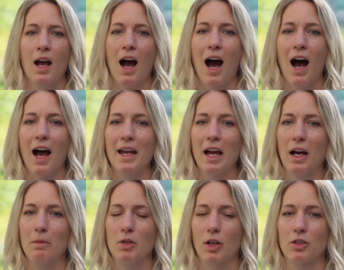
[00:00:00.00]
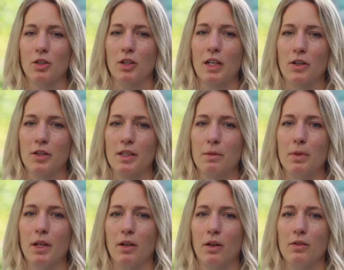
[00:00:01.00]
Hi, I'm Dr. Kiersten
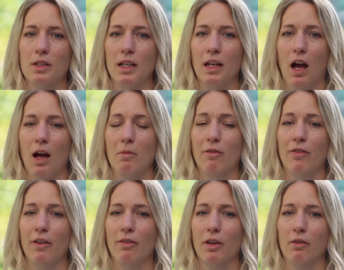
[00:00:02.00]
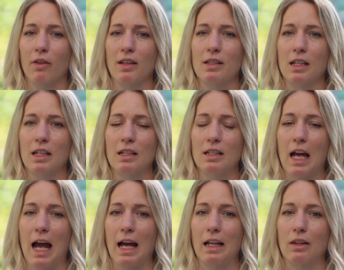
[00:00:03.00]
Pianosi. I'm a fifth-year resident
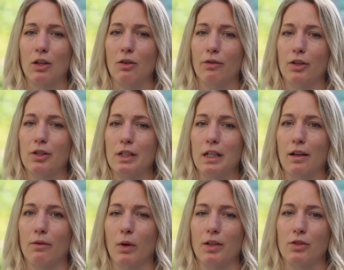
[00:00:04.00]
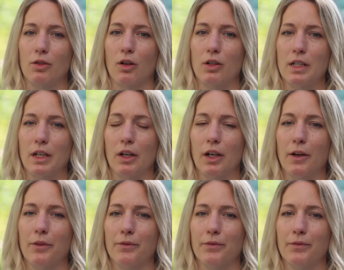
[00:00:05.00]
at the University of Western Ontario.